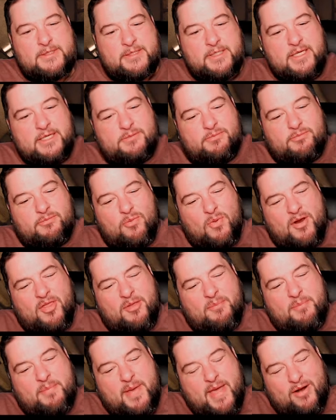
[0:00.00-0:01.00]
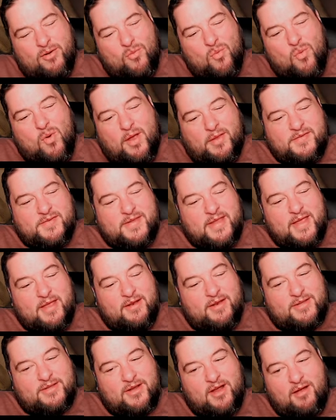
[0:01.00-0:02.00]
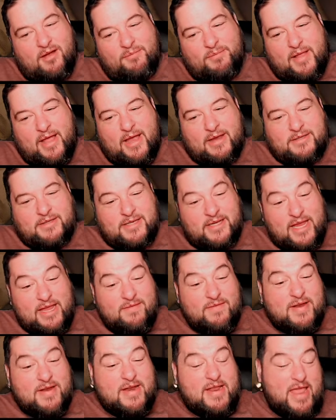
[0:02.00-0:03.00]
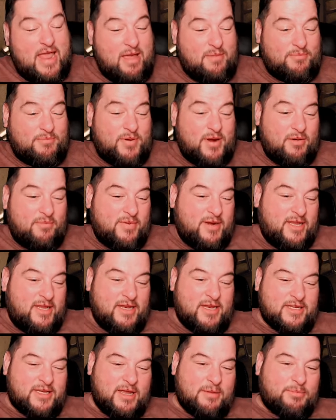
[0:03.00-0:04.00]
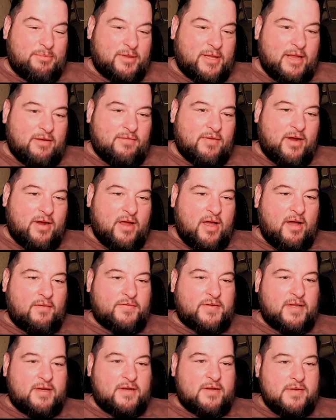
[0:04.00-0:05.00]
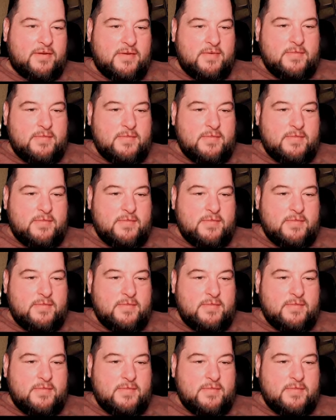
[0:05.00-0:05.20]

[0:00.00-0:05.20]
He's one of the better ones that soft plastic, even in the Empire, but he doesn't get played very often.